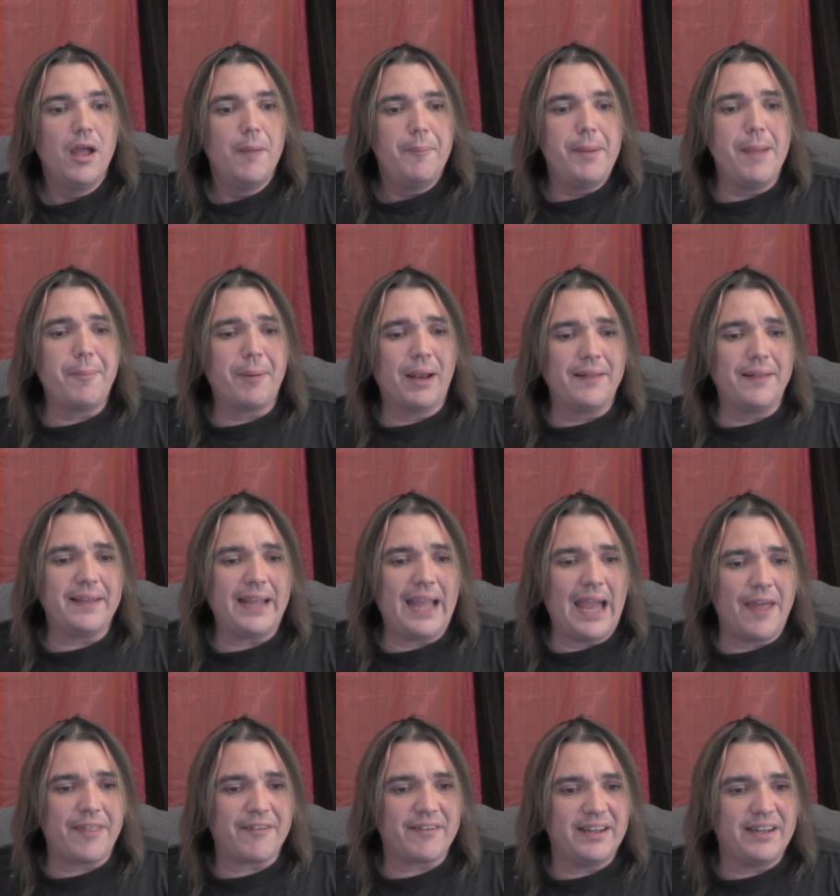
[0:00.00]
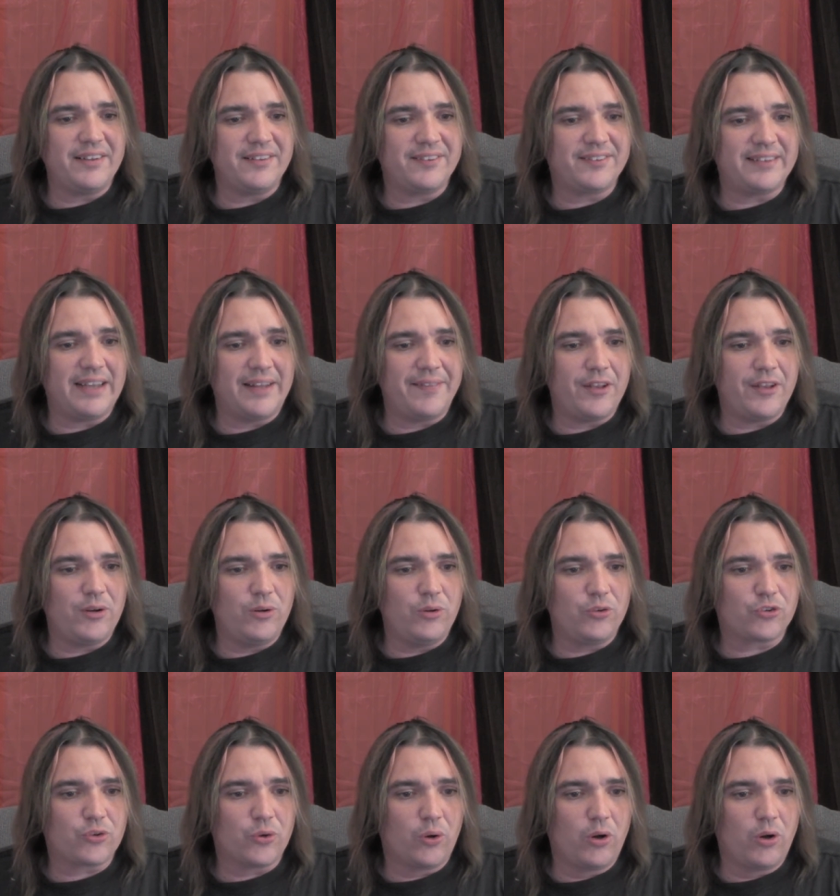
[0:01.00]
People at the gathering said the new
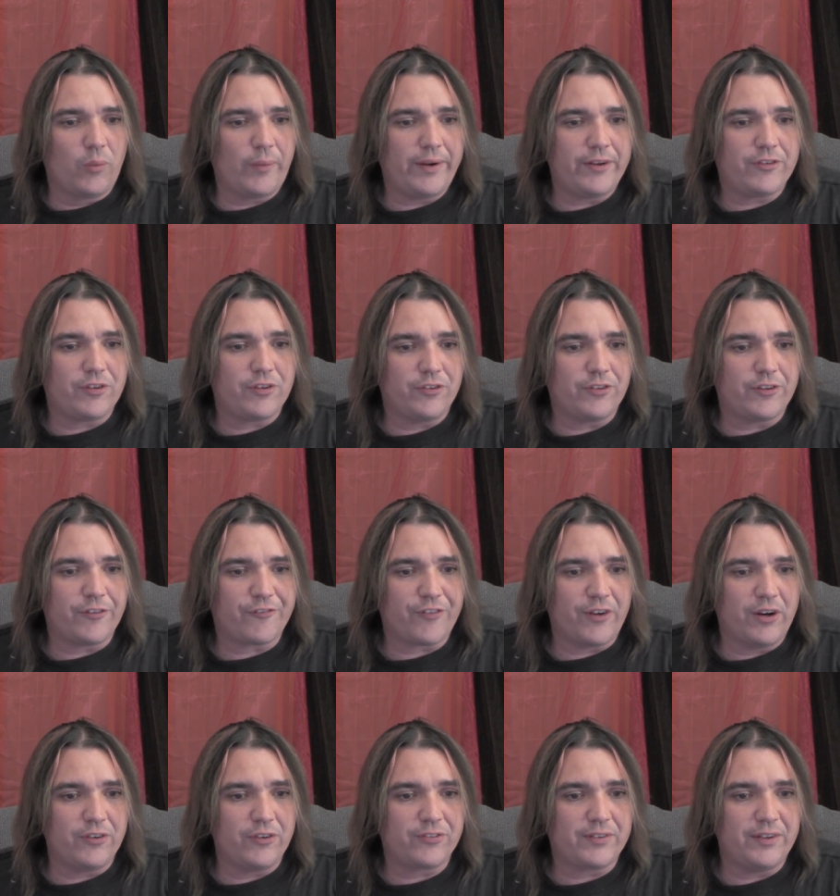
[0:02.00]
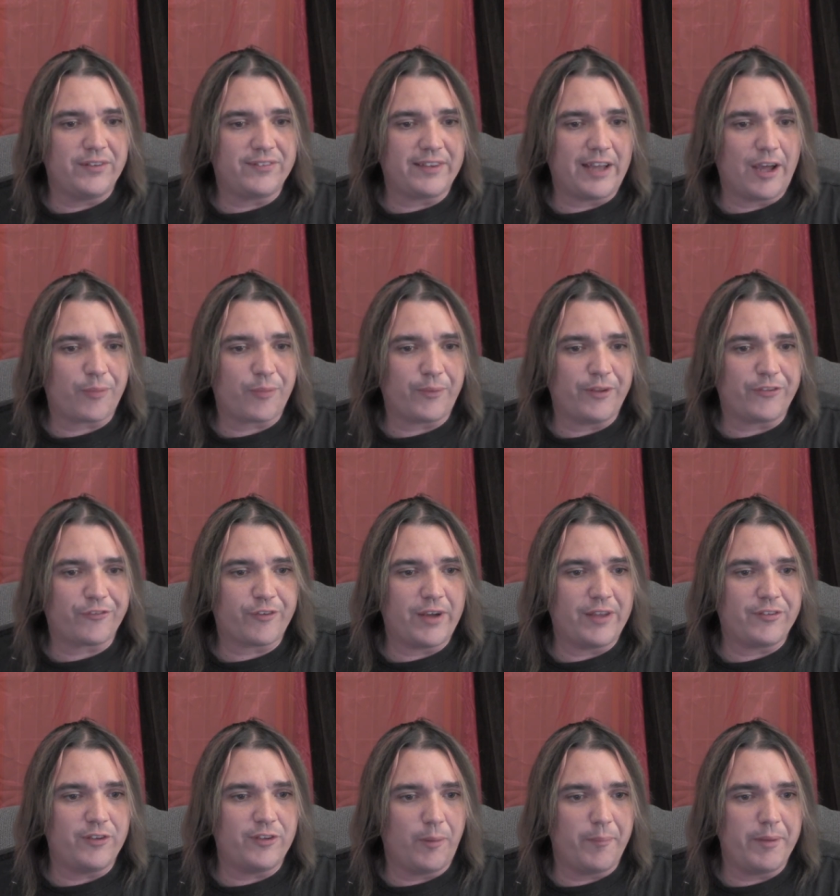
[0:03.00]
school, which is the first in Southwest
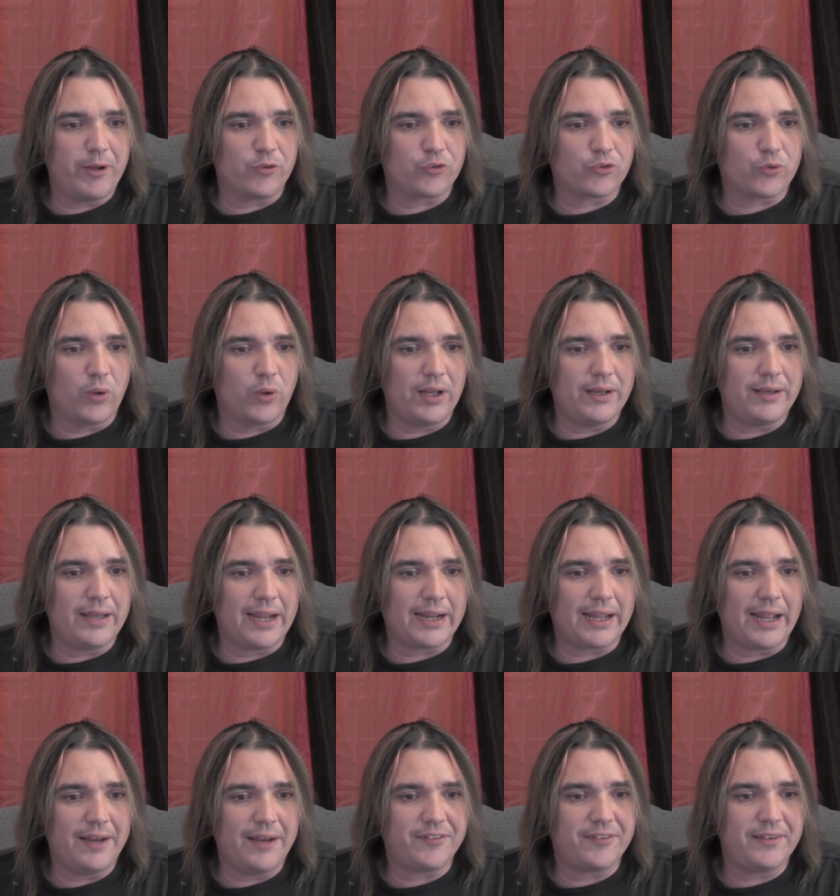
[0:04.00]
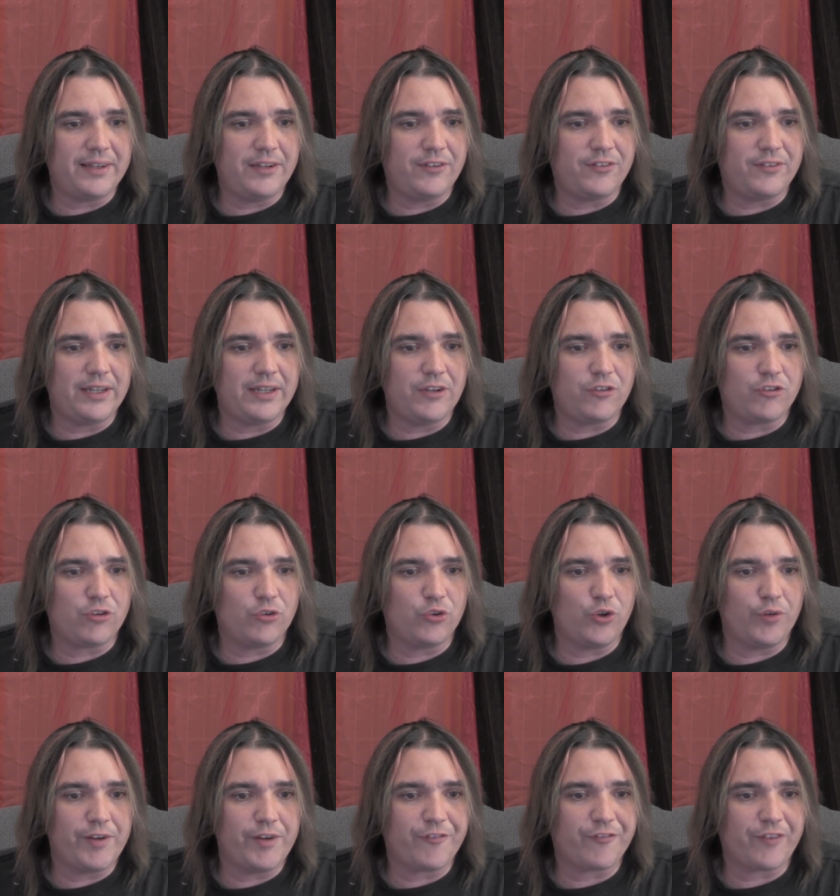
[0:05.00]
Fresno Middle School in decades, needs teachers
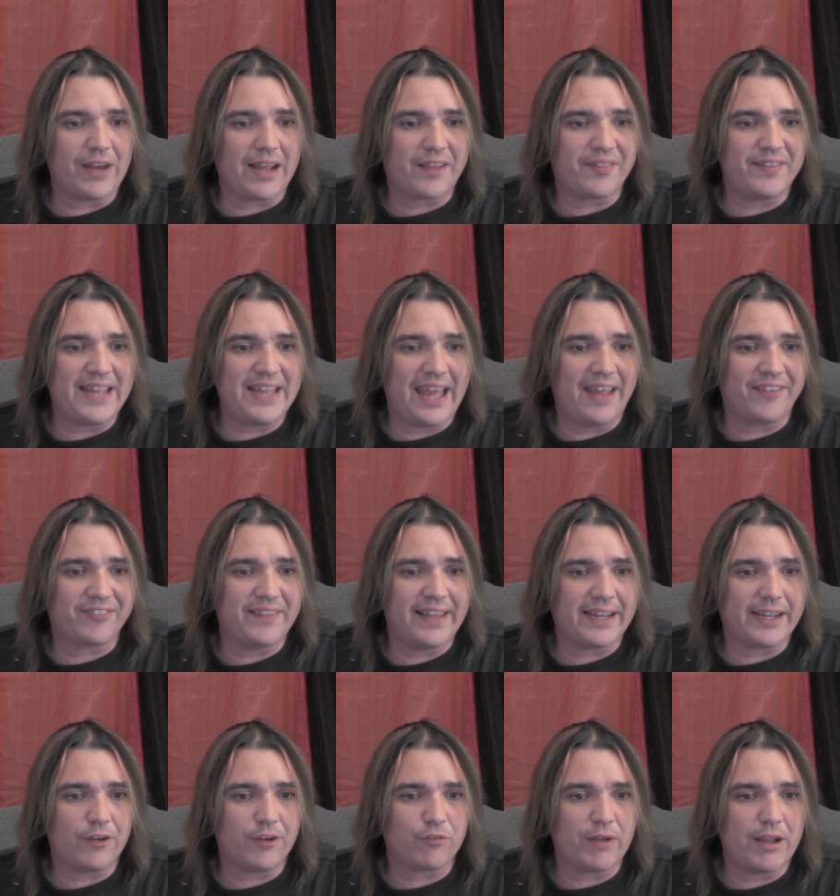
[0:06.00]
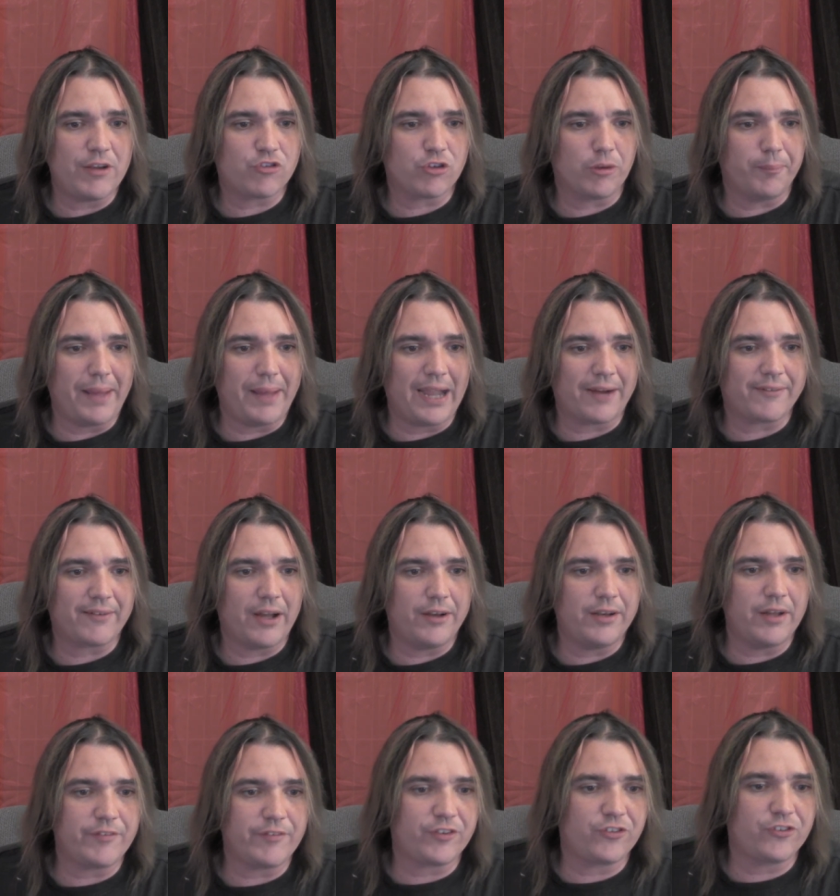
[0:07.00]
who reflect the ethnic and racial
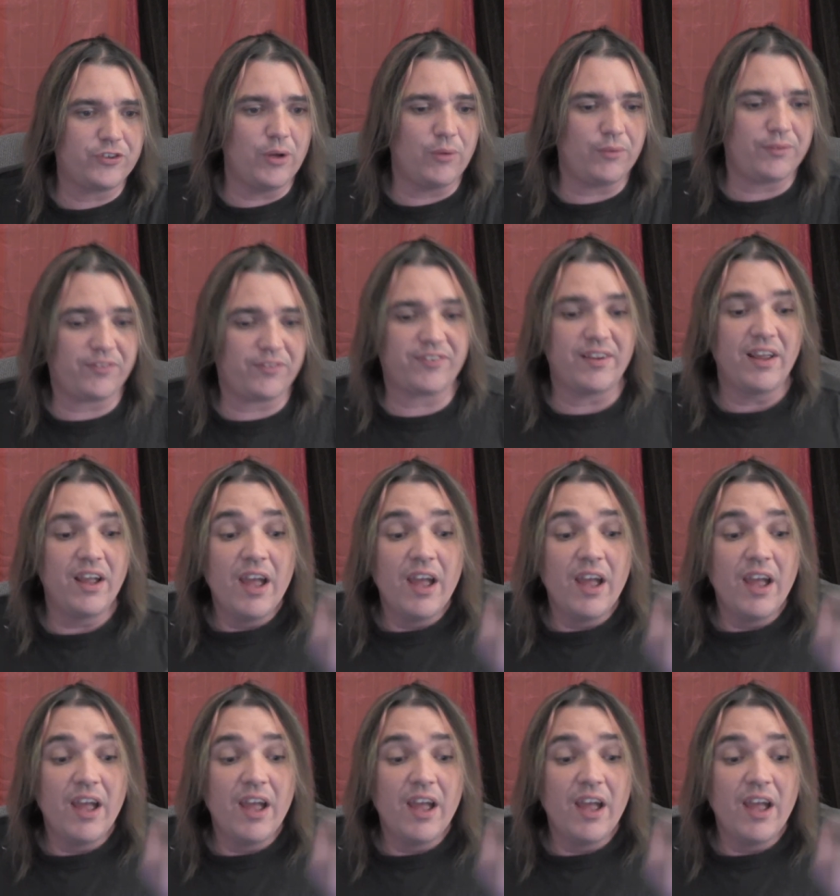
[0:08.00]
background of its students.